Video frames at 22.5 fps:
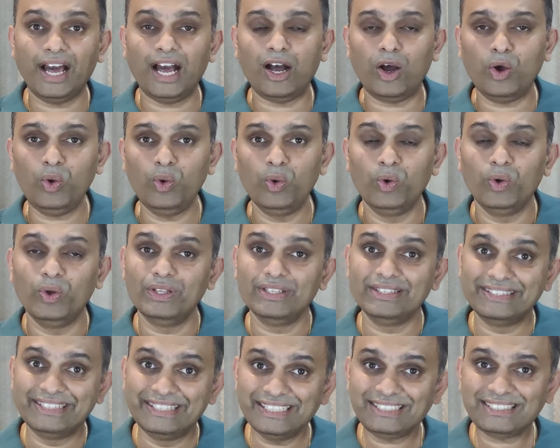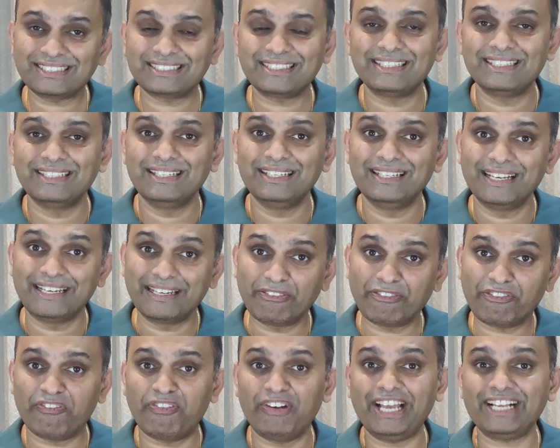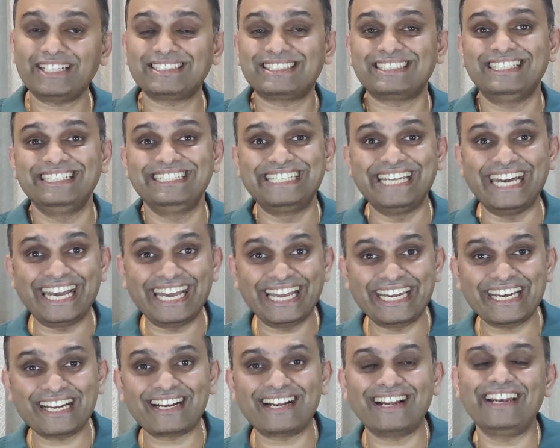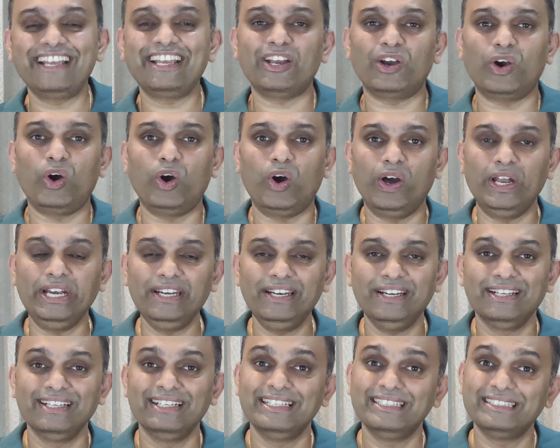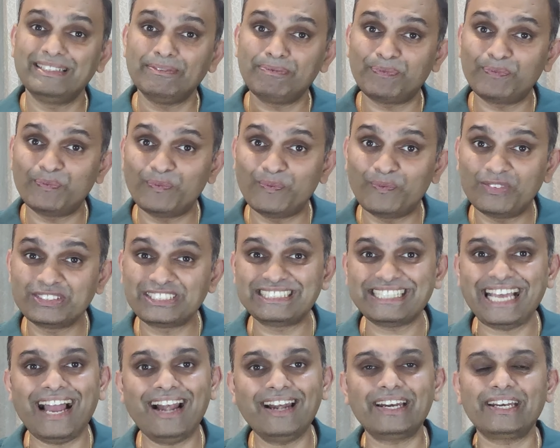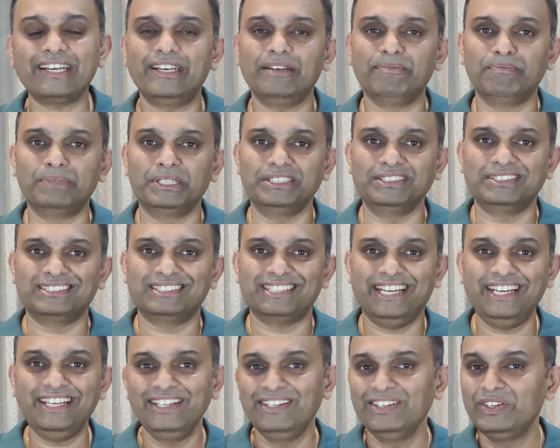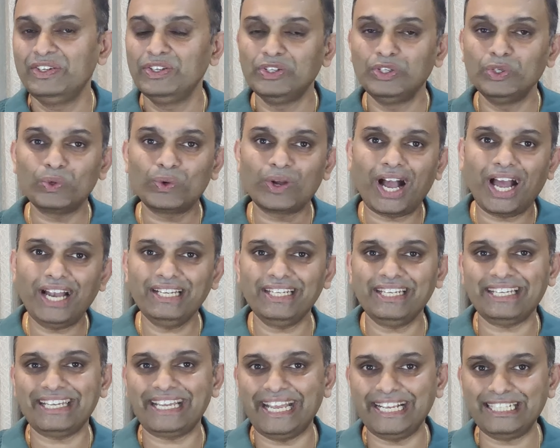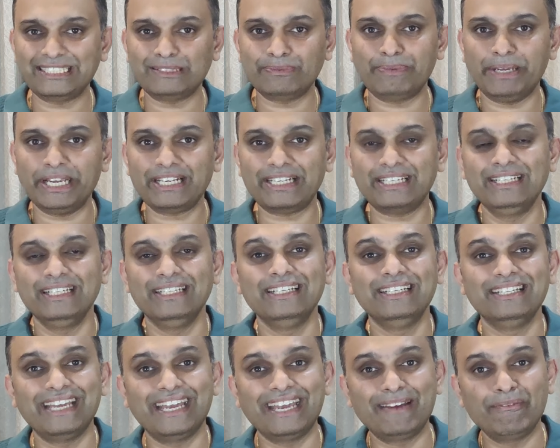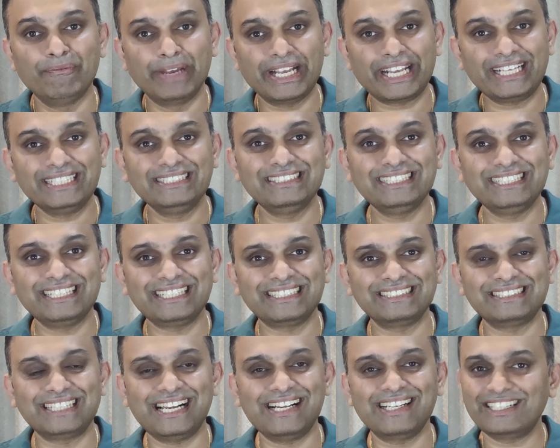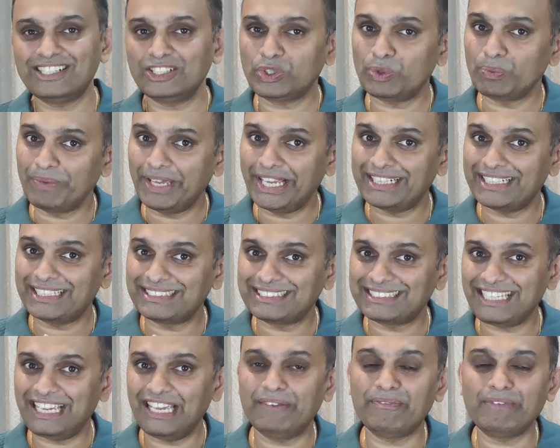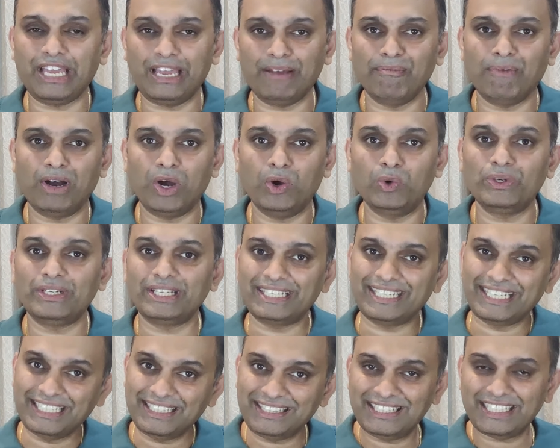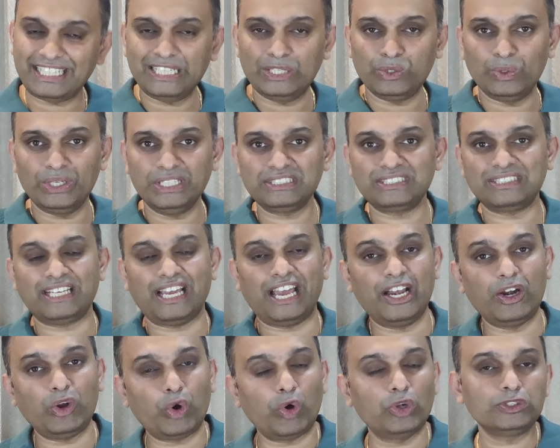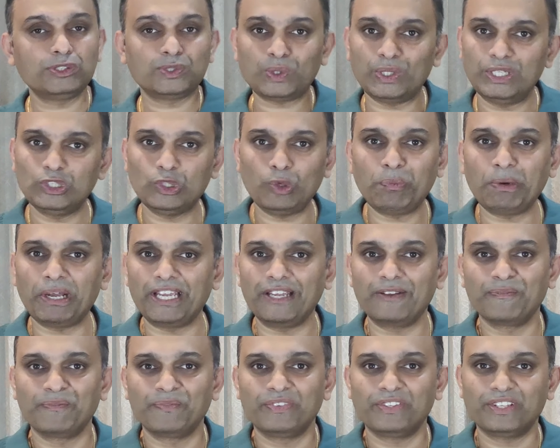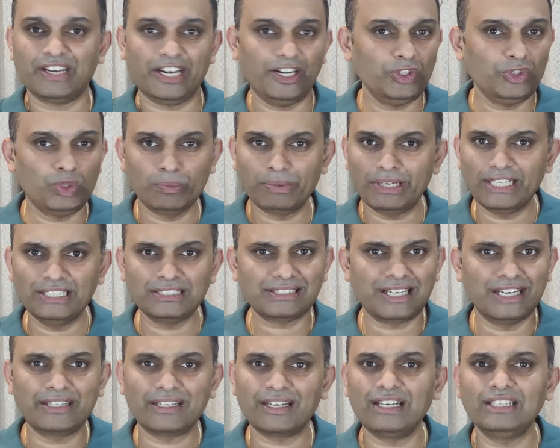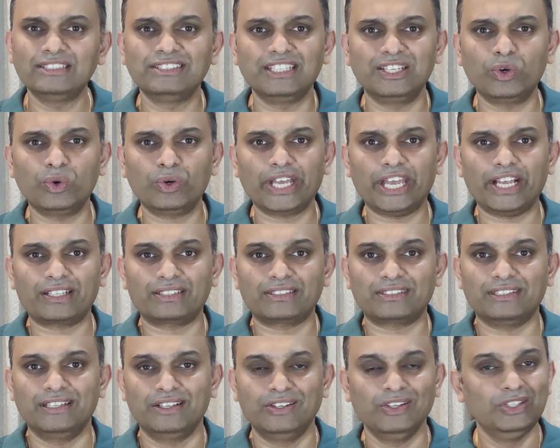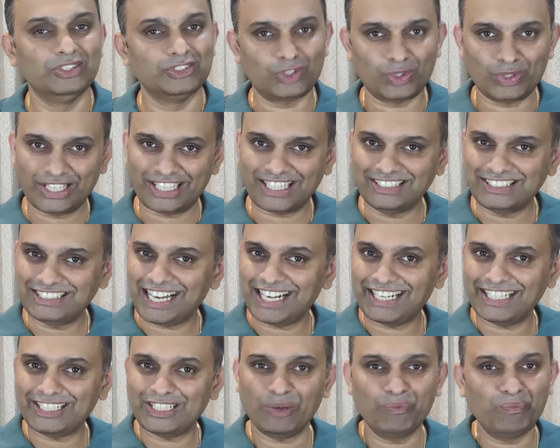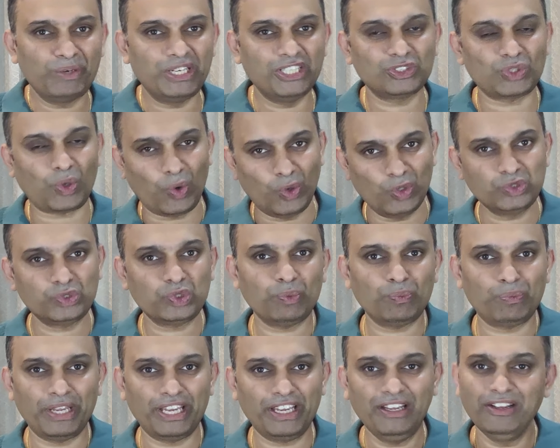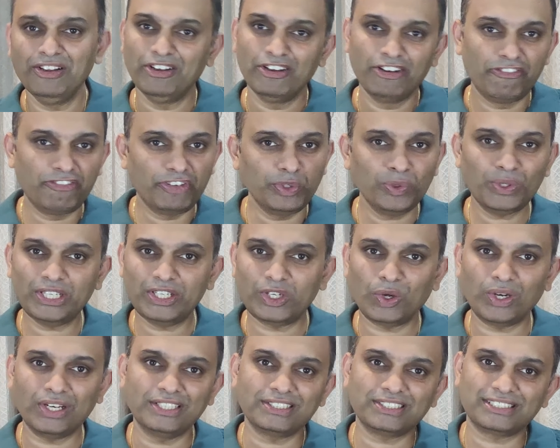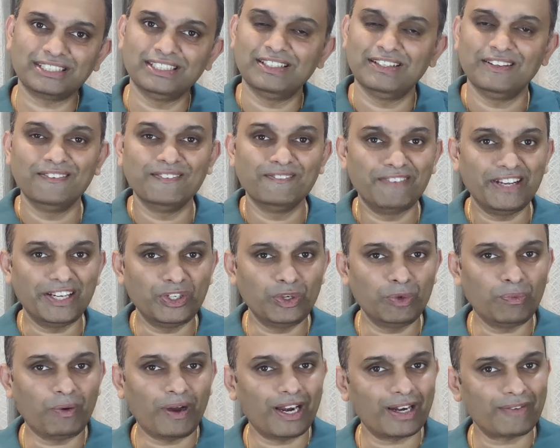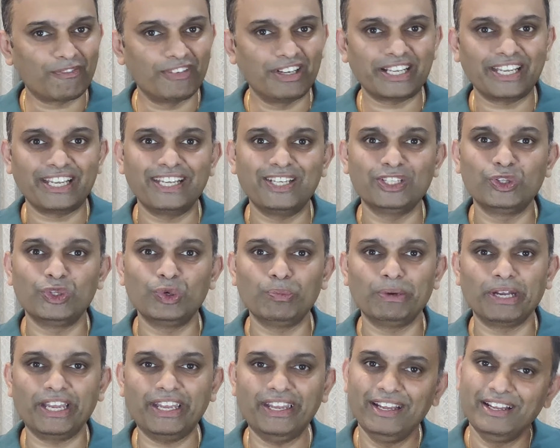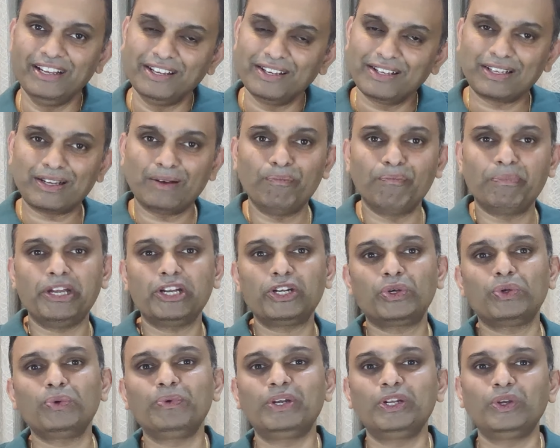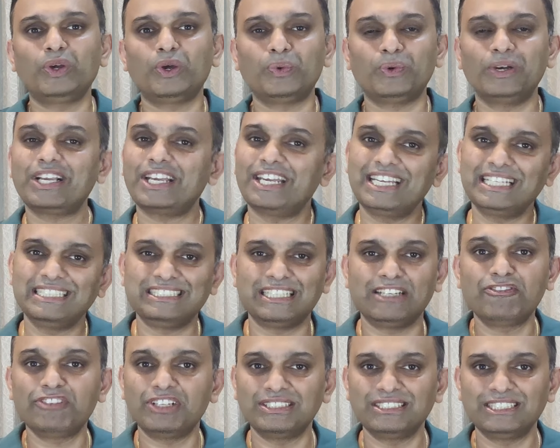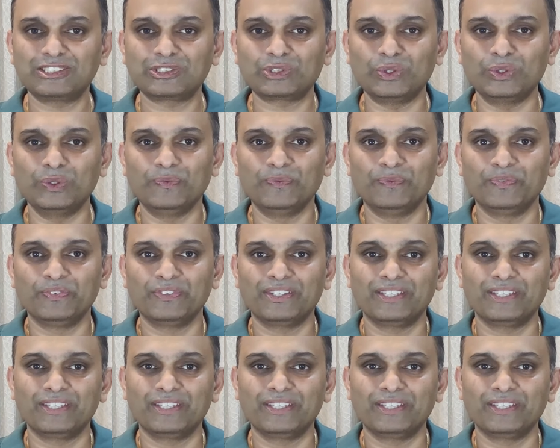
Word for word: Now, this reflects directly on the salary numbers, right? You can't expect a McKinsey consultant to make the same amount in the US and also in Dubai, right? Dubai is literally zero tax. So the consulting companies also pay fewer dollars when you are working in Dubai compared to when you are working in San Francisco.